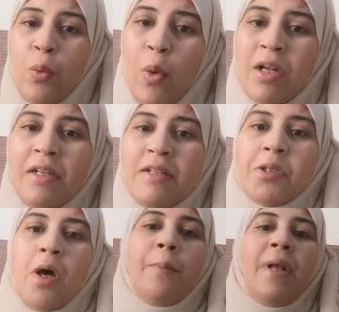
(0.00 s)
one
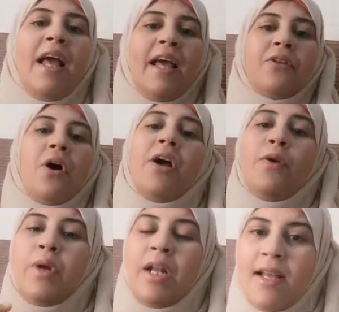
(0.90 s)
example and I
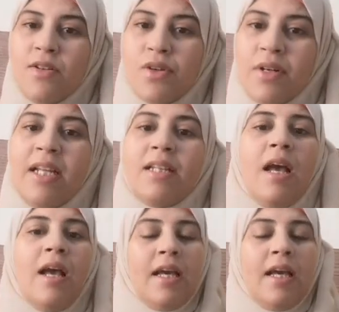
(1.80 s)
will answer it.